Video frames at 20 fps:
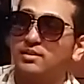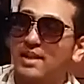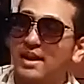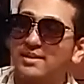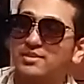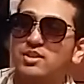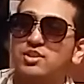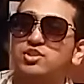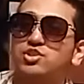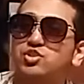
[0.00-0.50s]

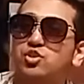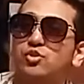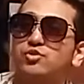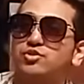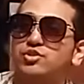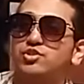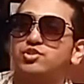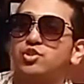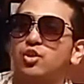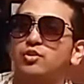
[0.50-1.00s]
that just
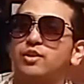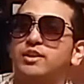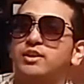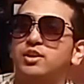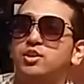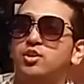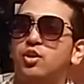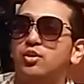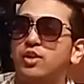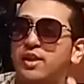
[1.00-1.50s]
shows to show,
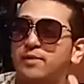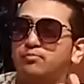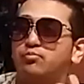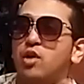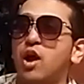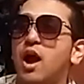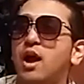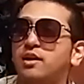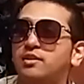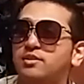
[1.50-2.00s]
like, you know, like,
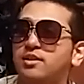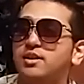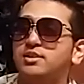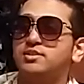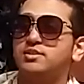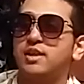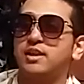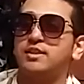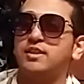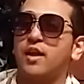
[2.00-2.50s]
Brock,
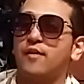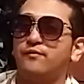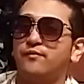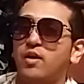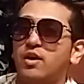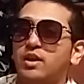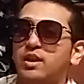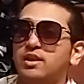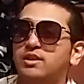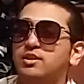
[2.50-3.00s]
like, that
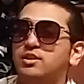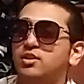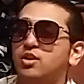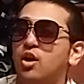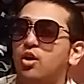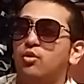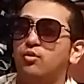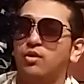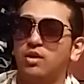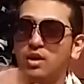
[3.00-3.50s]
fucking, you
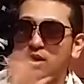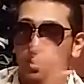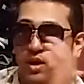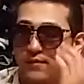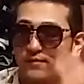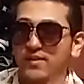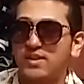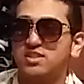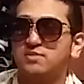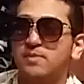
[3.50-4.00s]
know,
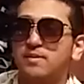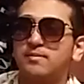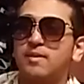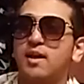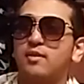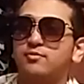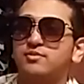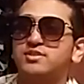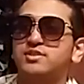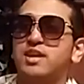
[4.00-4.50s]
Vince
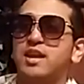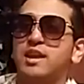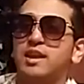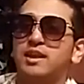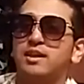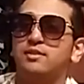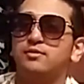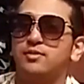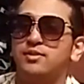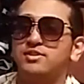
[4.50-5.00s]
McMahon was
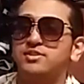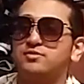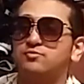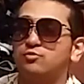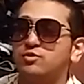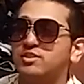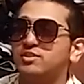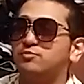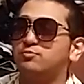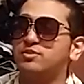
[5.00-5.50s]
take
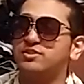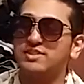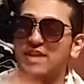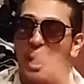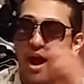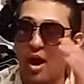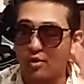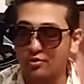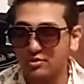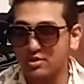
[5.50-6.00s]
was
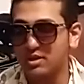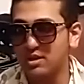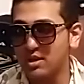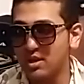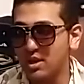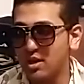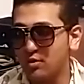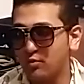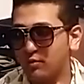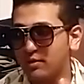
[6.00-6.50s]
out,
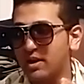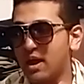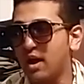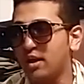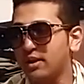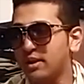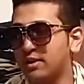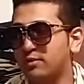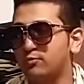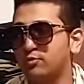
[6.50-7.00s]

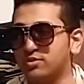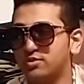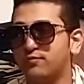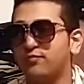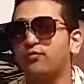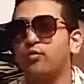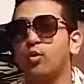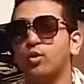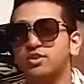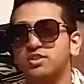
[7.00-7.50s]
without, like, was
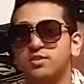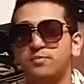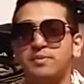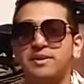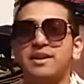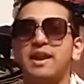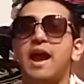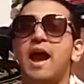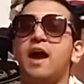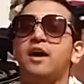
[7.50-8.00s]
forced to
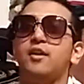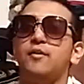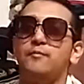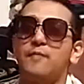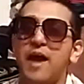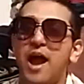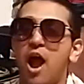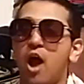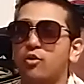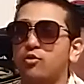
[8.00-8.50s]
be out
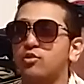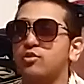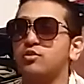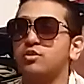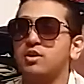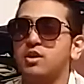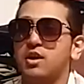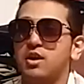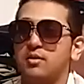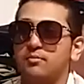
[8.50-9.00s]
of
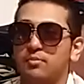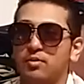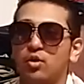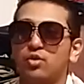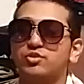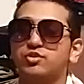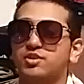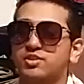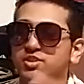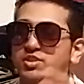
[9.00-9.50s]
power, but
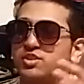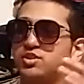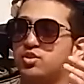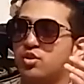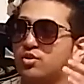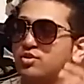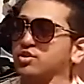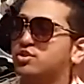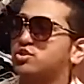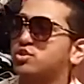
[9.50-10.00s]
also just
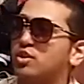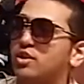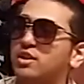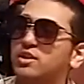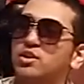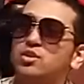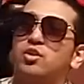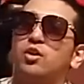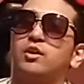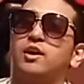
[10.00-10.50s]
goes to show,
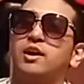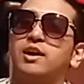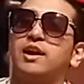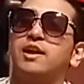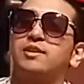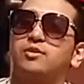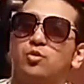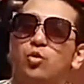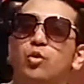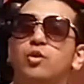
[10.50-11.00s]
like, you know,
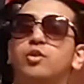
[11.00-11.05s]
again,